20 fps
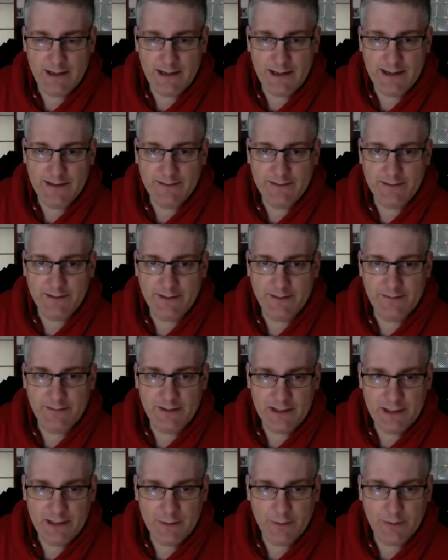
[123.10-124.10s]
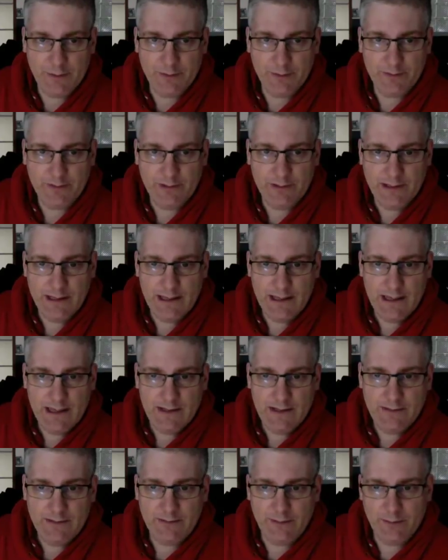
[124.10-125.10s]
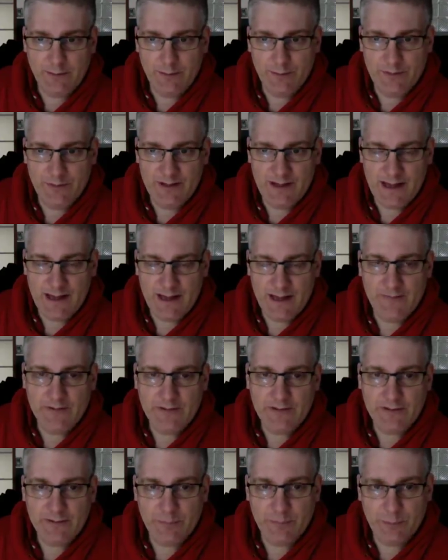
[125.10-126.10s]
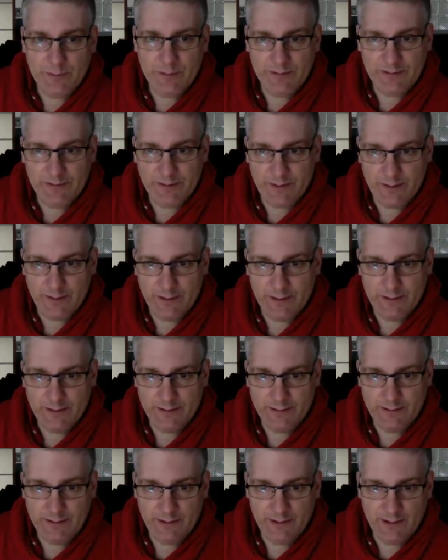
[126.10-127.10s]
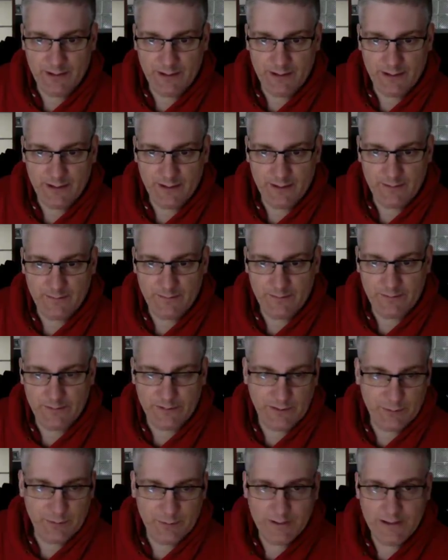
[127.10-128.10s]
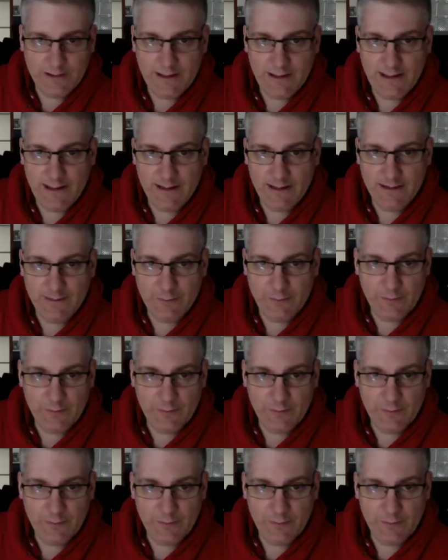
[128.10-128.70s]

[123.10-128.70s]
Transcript: eyes of the heroes. So the emphasis was on Slytherin and